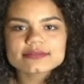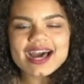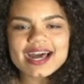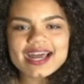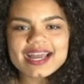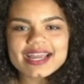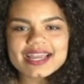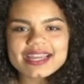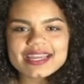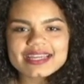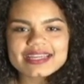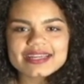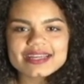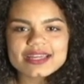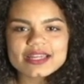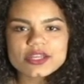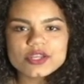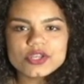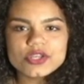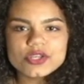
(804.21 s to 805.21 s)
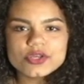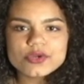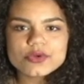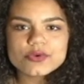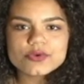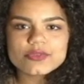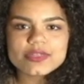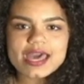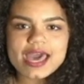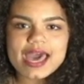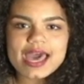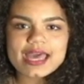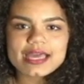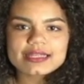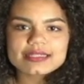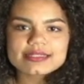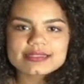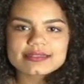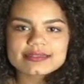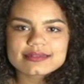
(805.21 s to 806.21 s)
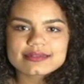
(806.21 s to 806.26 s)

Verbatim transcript: I knew that